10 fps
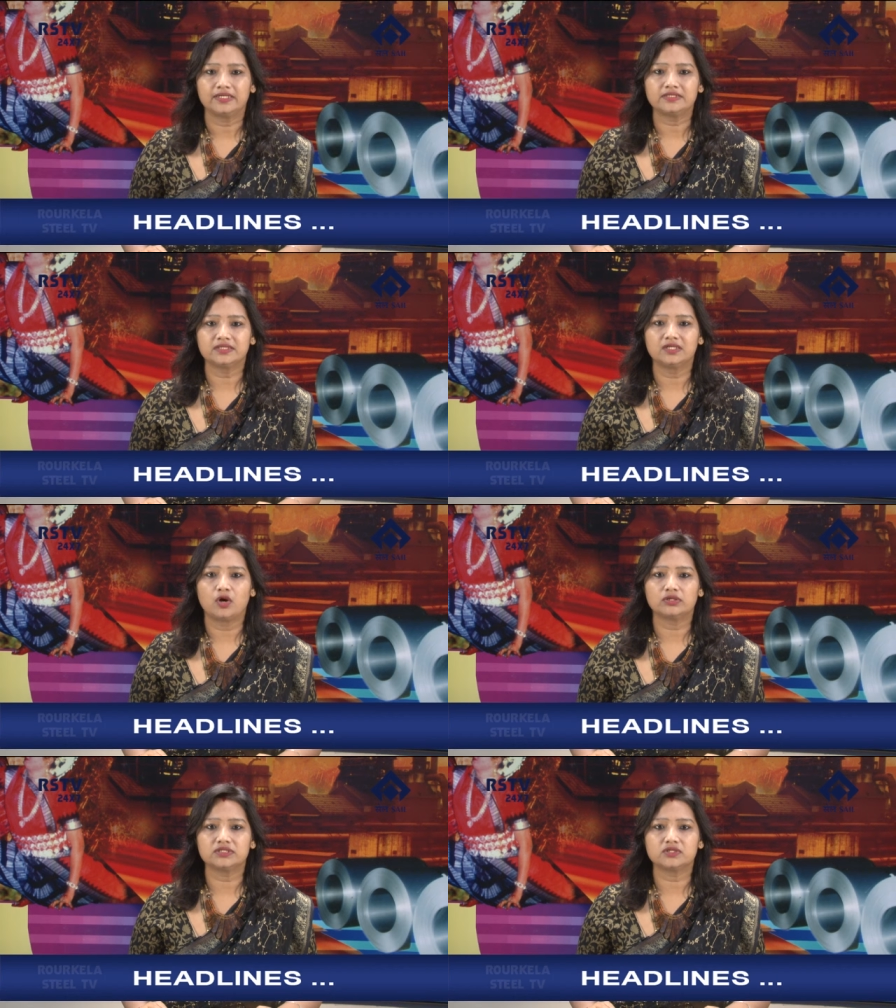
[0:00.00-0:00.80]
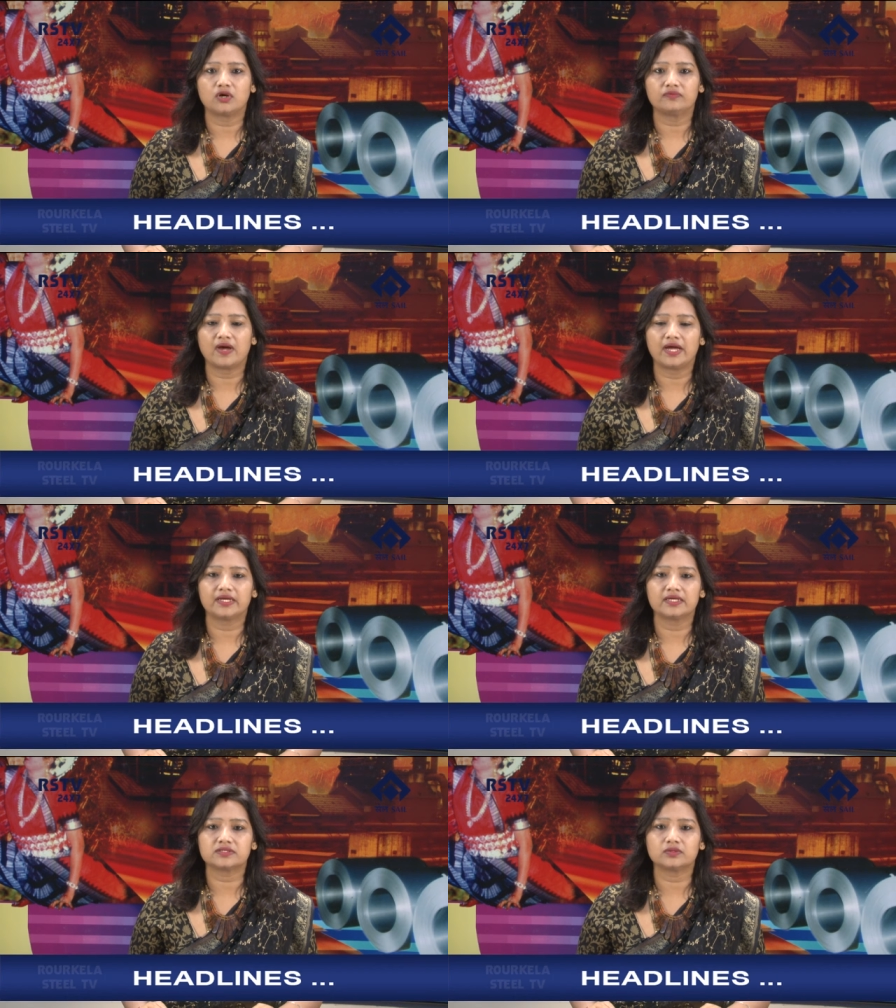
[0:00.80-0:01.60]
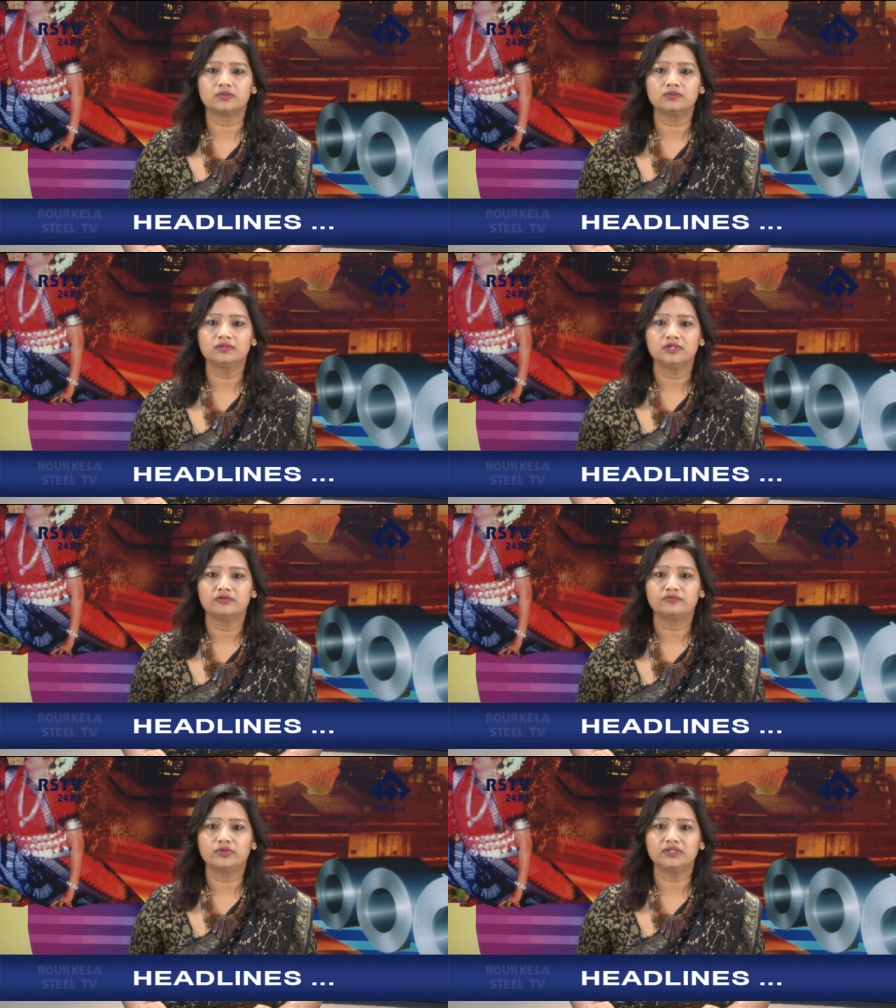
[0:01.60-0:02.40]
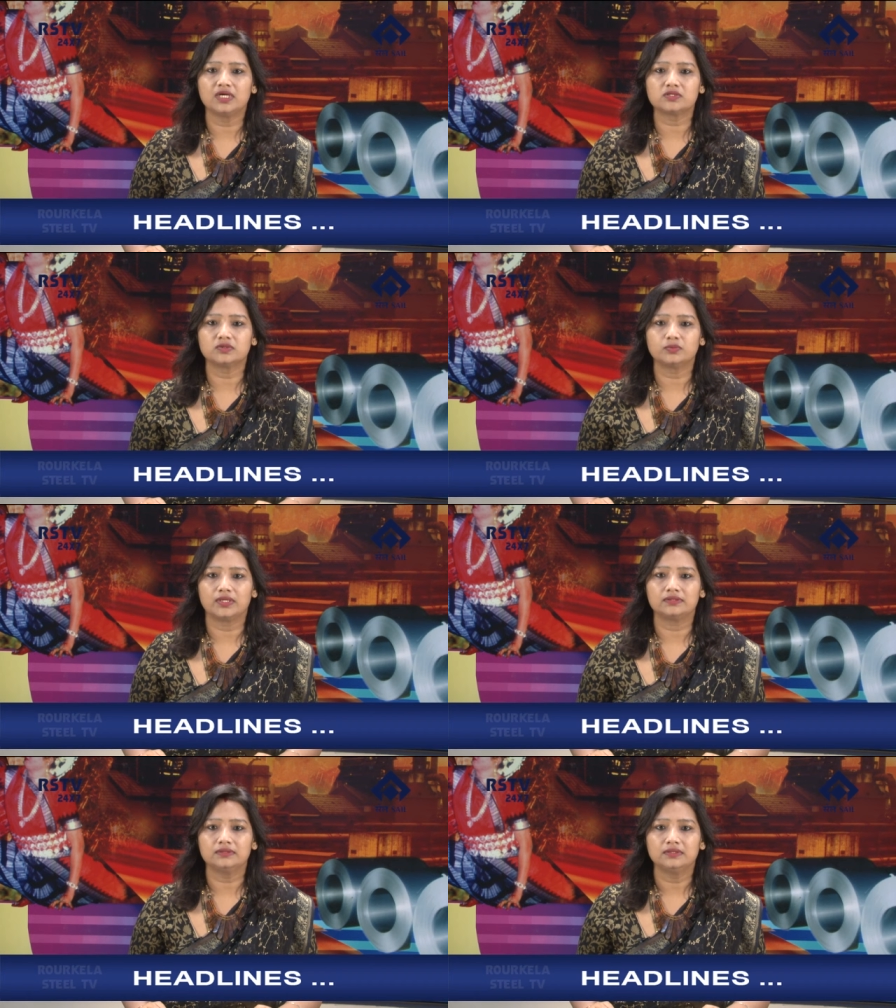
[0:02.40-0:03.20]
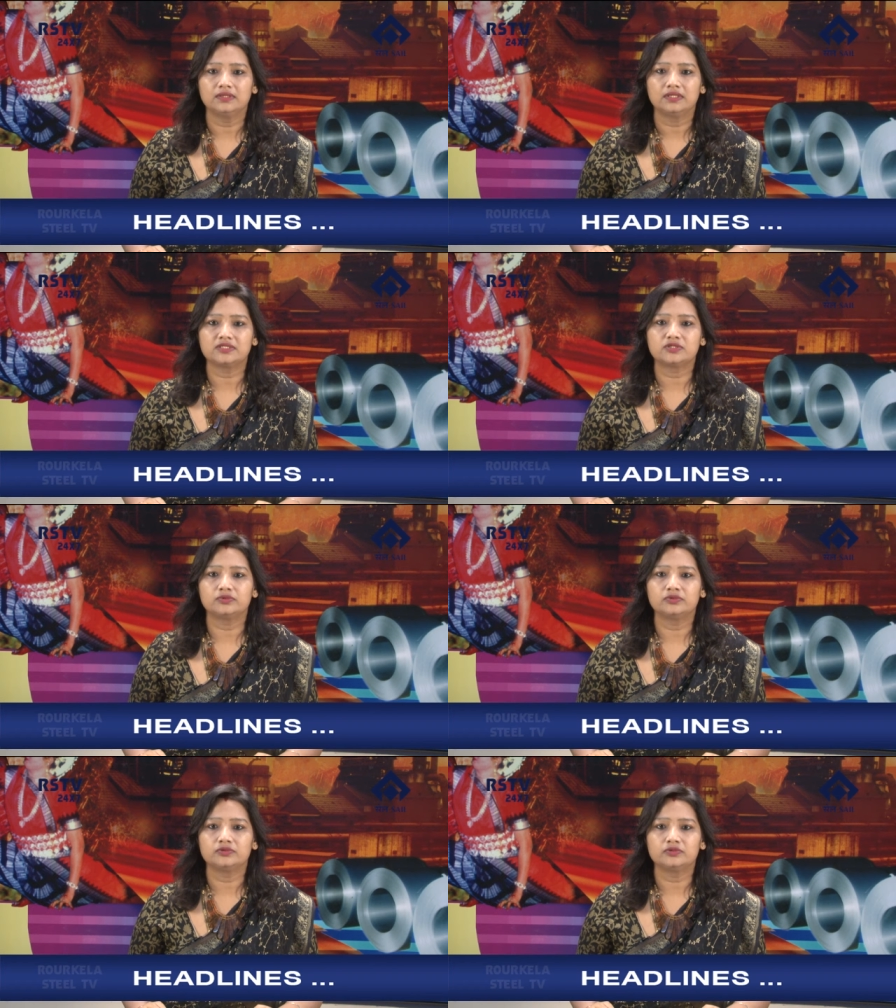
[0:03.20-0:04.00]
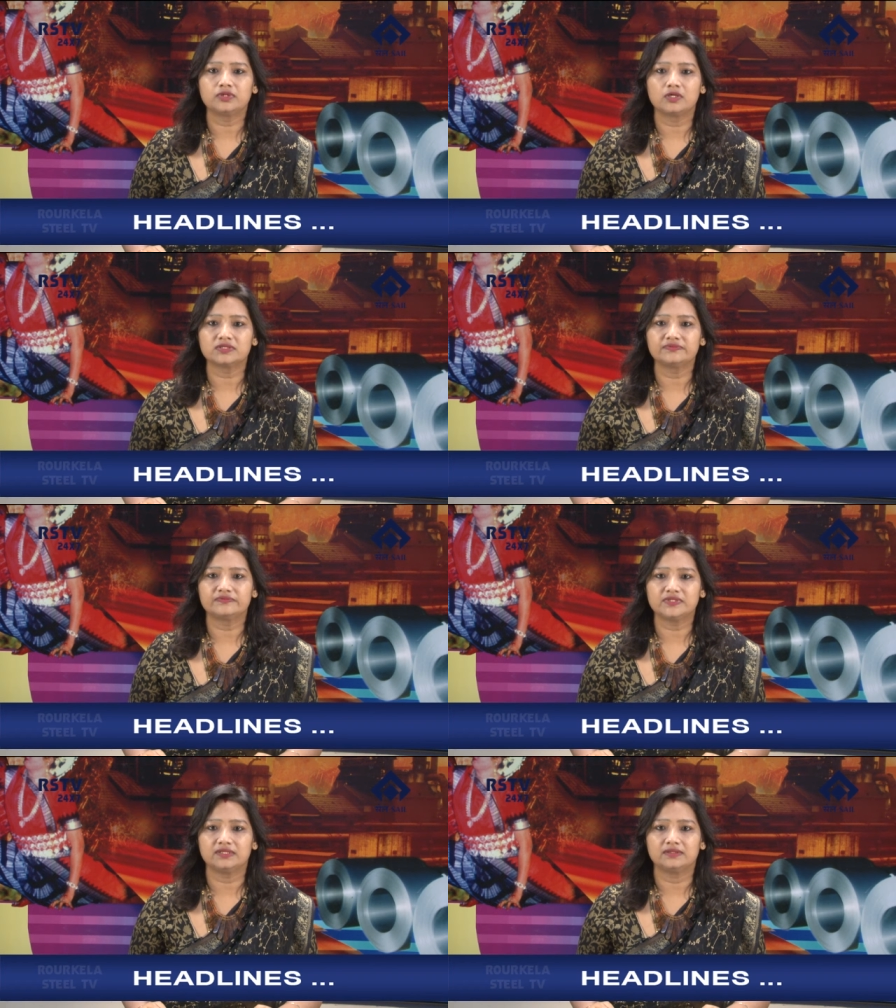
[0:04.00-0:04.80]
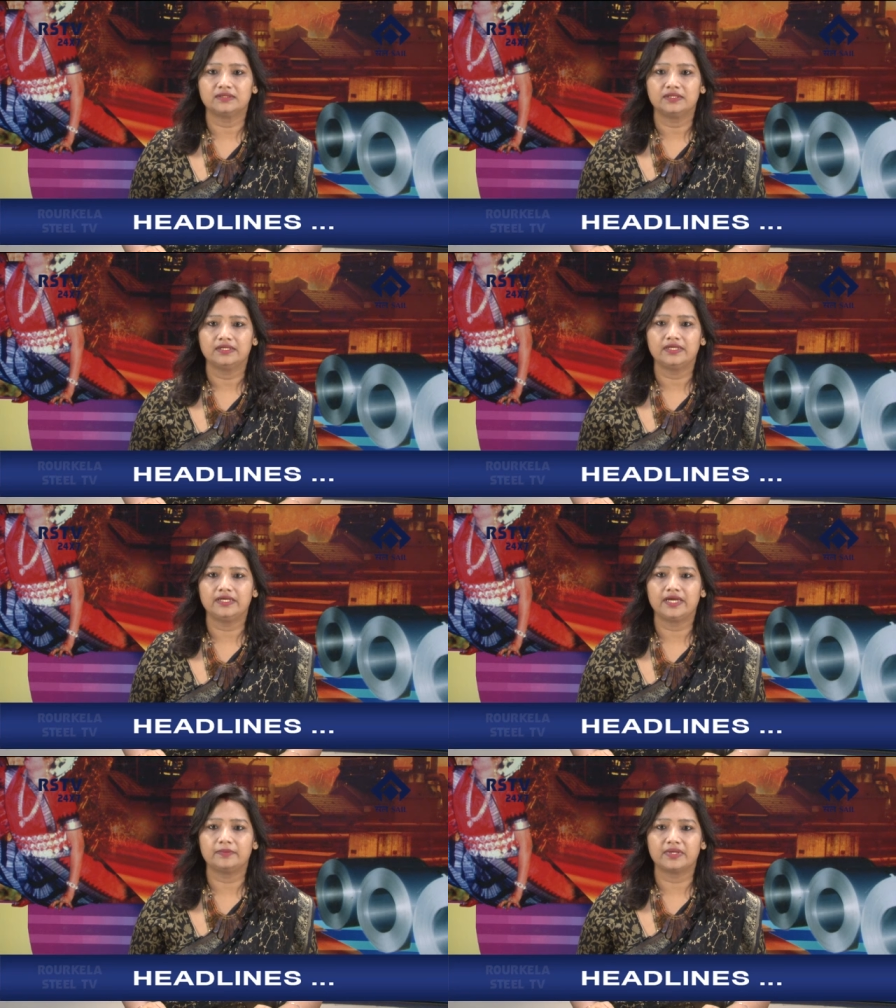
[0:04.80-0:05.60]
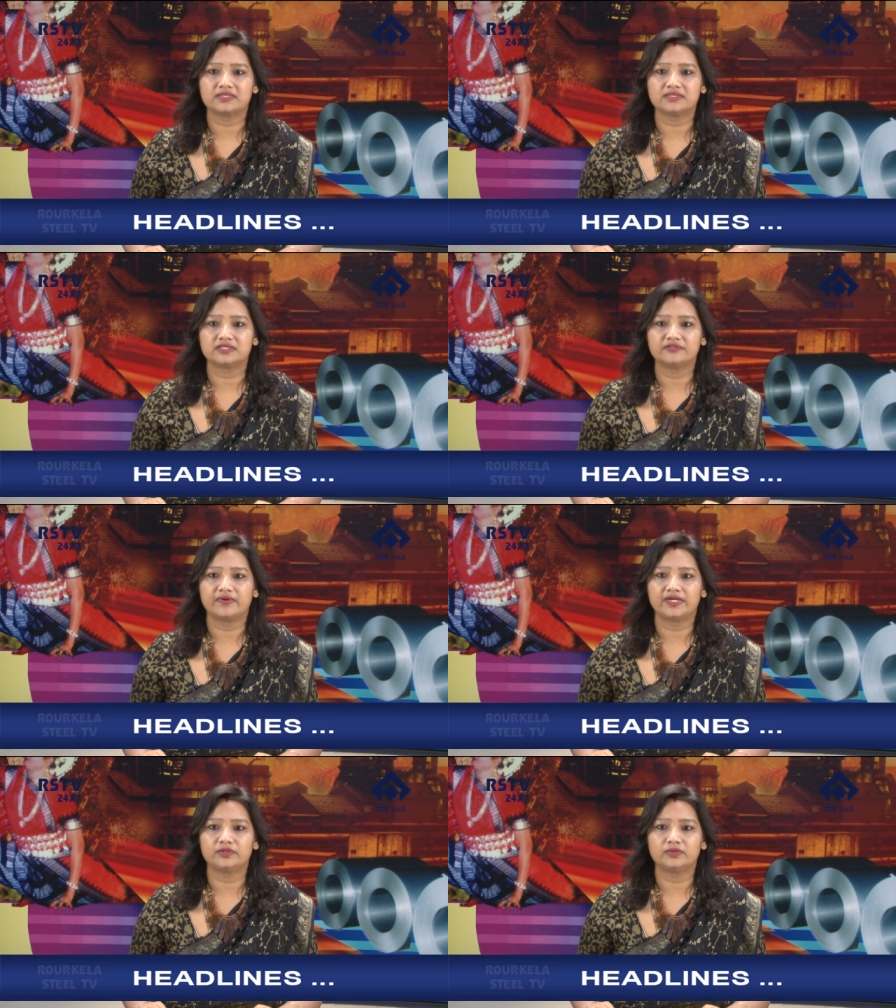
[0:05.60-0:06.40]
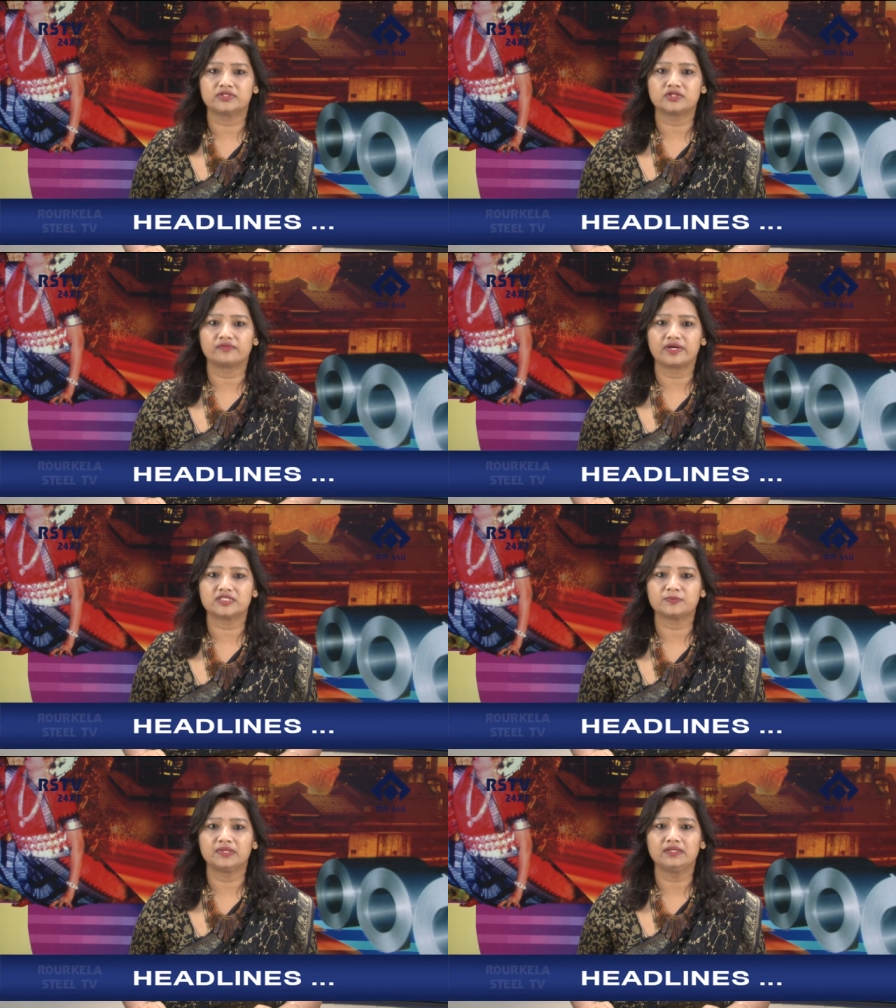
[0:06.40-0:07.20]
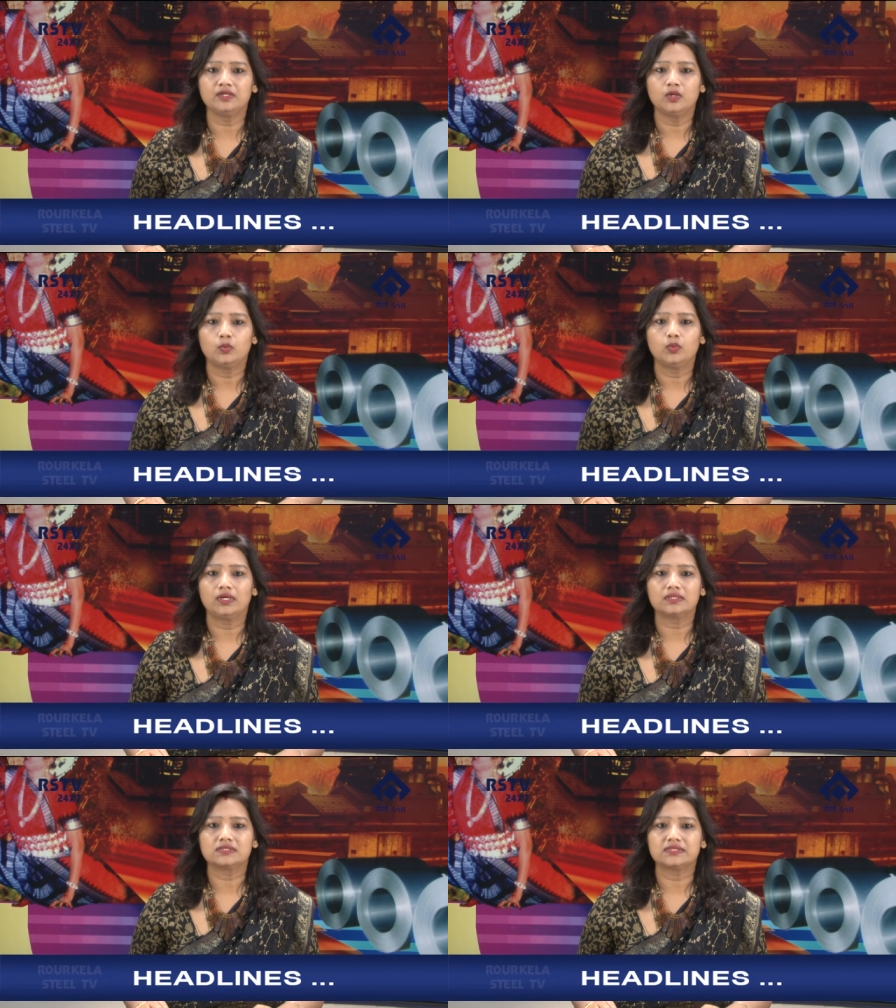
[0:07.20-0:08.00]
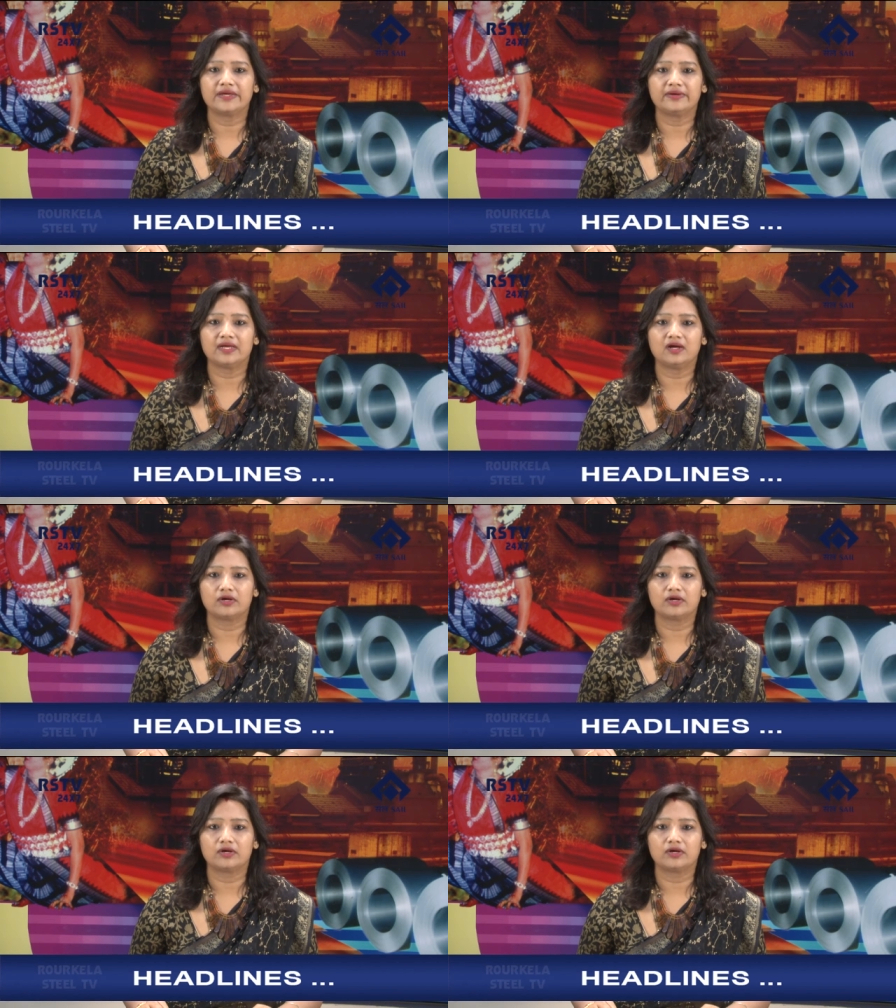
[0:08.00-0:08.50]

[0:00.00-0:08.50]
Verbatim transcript: Internal audit of ISO 14001 is to 2015 EMS certified units of RSP, works, area